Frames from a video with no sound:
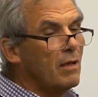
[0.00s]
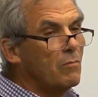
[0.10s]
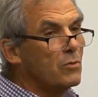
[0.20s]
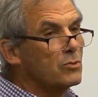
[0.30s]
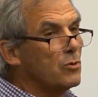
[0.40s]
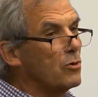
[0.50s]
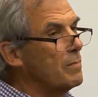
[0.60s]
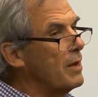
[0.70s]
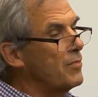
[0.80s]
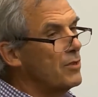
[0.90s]
will talk
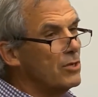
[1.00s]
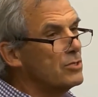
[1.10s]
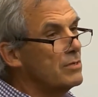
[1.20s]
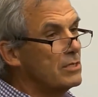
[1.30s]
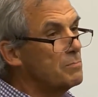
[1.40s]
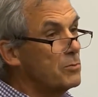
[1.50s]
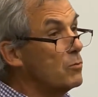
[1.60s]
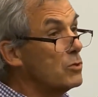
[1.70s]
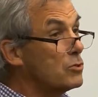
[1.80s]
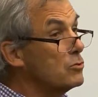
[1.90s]
about the notion,
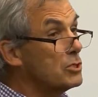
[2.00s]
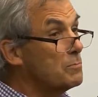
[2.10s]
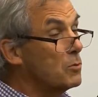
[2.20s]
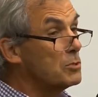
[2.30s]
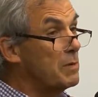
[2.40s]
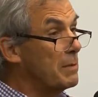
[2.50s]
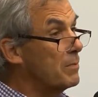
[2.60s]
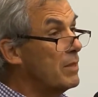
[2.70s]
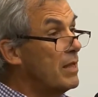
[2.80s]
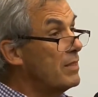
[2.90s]
you watch good sports
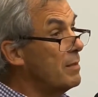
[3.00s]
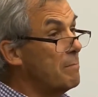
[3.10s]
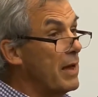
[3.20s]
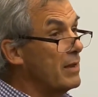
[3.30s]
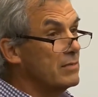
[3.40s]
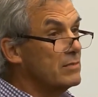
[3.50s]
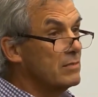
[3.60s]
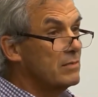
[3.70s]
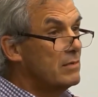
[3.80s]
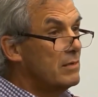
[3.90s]
people, they're
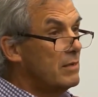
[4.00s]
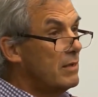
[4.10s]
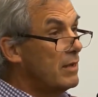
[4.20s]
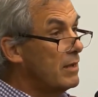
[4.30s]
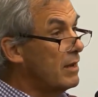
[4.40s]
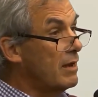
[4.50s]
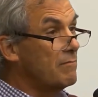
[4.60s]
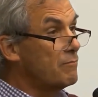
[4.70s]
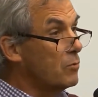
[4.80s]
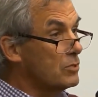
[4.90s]
balanced. And
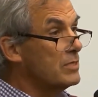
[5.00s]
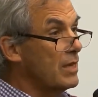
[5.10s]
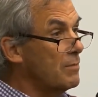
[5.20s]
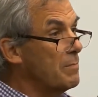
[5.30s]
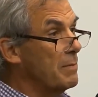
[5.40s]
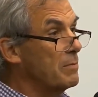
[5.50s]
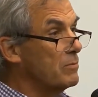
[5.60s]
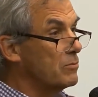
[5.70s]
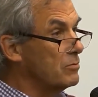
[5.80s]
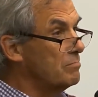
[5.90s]
I've watched other
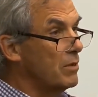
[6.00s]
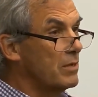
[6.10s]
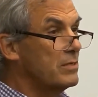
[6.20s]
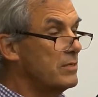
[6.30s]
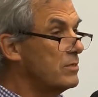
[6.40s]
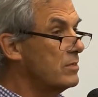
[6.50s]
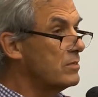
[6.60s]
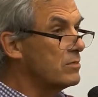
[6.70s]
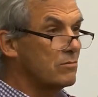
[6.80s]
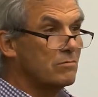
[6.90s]
people, good
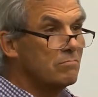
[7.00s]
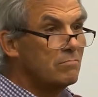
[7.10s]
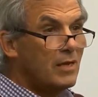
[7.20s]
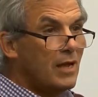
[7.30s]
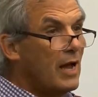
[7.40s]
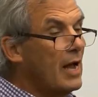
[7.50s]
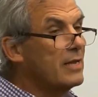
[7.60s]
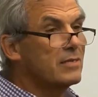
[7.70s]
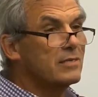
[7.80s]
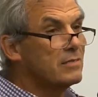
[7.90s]
politicians, good
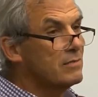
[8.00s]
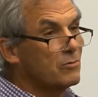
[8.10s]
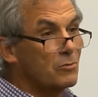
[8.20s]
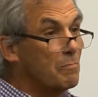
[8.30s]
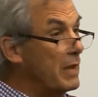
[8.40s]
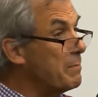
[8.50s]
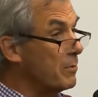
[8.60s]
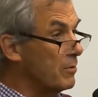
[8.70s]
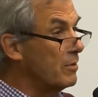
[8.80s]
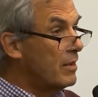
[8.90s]
artists, good
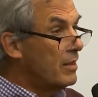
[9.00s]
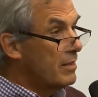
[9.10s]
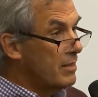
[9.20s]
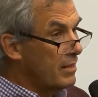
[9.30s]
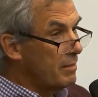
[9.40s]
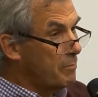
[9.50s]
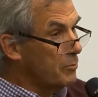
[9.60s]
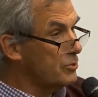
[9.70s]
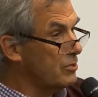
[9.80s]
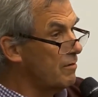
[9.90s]
people, they're
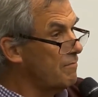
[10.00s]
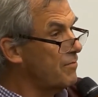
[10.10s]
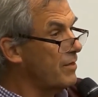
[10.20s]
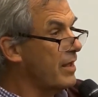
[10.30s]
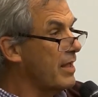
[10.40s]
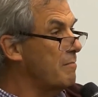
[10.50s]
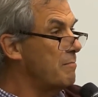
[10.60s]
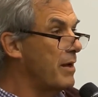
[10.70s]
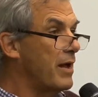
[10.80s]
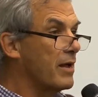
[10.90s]
pushed off, they
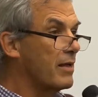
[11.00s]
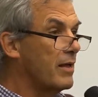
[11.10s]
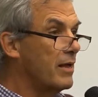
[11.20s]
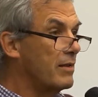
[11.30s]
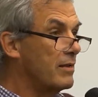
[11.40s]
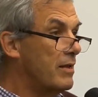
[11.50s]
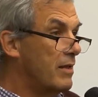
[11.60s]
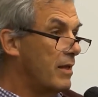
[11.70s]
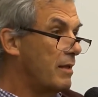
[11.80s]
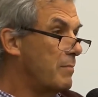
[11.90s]
come back. And
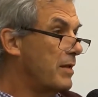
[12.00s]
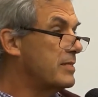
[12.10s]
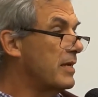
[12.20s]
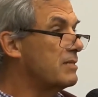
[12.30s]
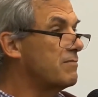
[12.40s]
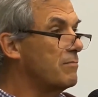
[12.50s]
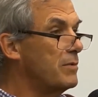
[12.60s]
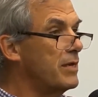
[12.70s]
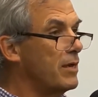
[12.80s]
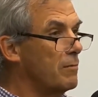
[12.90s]
meditation for
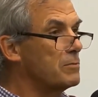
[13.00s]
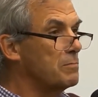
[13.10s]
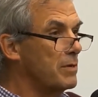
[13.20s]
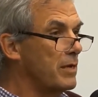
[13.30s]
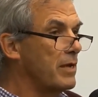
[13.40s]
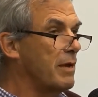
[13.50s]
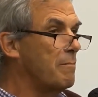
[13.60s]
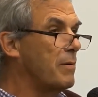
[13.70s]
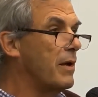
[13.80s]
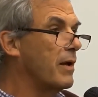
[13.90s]
me helps me
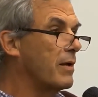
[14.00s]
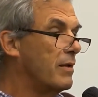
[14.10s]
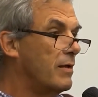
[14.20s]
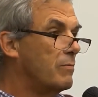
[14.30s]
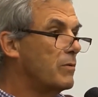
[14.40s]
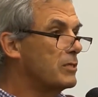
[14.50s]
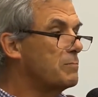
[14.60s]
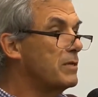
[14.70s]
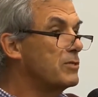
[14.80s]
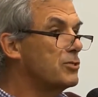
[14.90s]
come back. We can
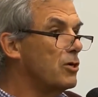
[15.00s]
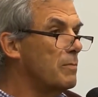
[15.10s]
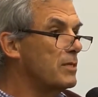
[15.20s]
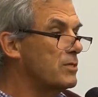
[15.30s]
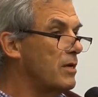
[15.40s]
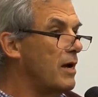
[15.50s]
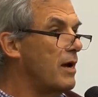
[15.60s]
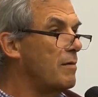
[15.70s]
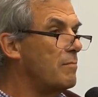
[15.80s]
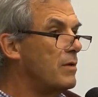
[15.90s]
spend so much
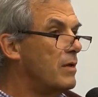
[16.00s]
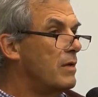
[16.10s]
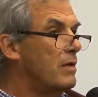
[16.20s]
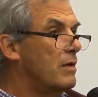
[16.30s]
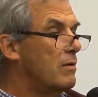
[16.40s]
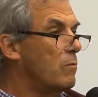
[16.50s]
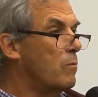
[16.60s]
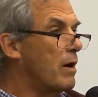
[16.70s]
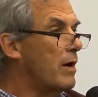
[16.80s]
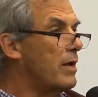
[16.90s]
time
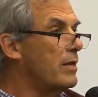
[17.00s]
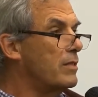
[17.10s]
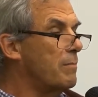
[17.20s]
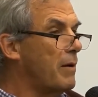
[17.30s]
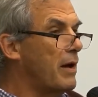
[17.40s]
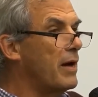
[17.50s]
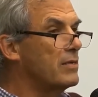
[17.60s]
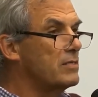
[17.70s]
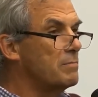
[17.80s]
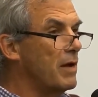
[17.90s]
worried in the
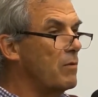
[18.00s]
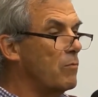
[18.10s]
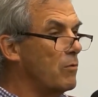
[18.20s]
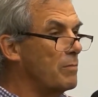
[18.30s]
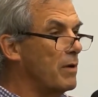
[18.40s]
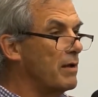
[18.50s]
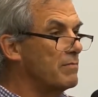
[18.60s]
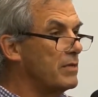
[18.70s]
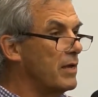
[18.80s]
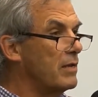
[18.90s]
past about what we might
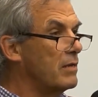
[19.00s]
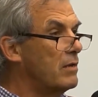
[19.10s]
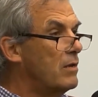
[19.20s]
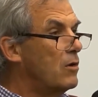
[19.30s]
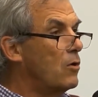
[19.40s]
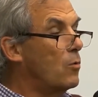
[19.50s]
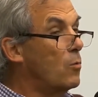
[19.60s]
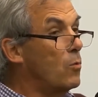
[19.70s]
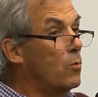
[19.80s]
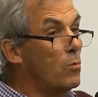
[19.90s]
have done,
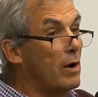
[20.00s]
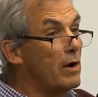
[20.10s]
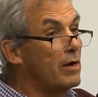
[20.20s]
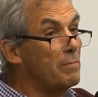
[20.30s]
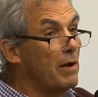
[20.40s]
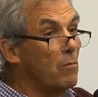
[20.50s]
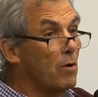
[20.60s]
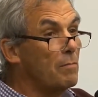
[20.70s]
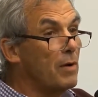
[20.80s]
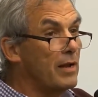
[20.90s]
or worried about
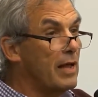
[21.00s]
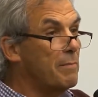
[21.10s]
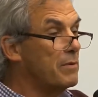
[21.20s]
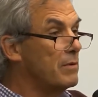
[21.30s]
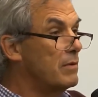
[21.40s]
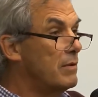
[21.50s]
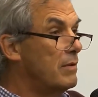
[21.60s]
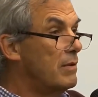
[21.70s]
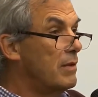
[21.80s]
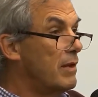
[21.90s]
what might happen.
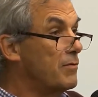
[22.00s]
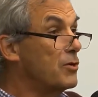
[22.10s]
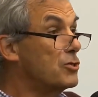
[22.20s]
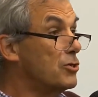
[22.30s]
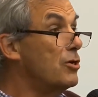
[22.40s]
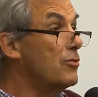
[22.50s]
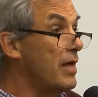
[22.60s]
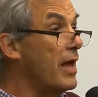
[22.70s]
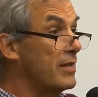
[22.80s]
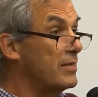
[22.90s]
If you can turn
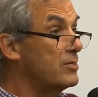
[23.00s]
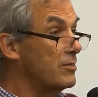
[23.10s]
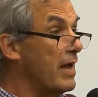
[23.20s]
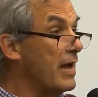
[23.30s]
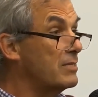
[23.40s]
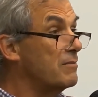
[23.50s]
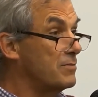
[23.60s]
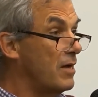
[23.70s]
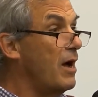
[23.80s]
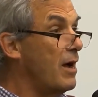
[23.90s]
that into
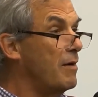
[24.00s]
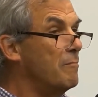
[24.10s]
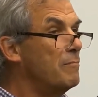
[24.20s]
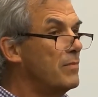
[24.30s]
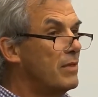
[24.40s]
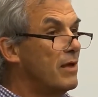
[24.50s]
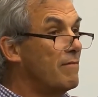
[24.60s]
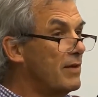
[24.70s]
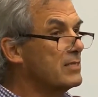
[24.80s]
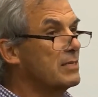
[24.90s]
active time
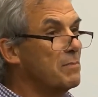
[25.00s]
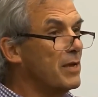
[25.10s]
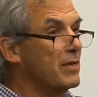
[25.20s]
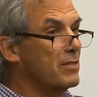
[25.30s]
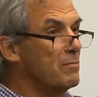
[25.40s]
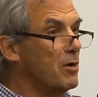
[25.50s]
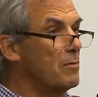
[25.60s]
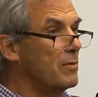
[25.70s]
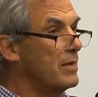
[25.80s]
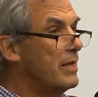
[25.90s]
of actually being in the
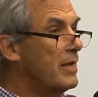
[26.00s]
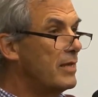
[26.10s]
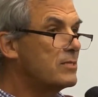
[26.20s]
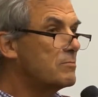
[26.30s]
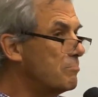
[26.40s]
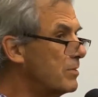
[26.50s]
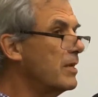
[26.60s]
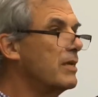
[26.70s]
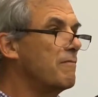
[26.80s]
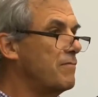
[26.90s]
moment, it's
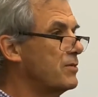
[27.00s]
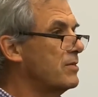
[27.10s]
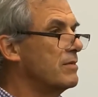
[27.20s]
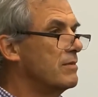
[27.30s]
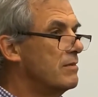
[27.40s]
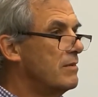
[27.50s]
really efficient.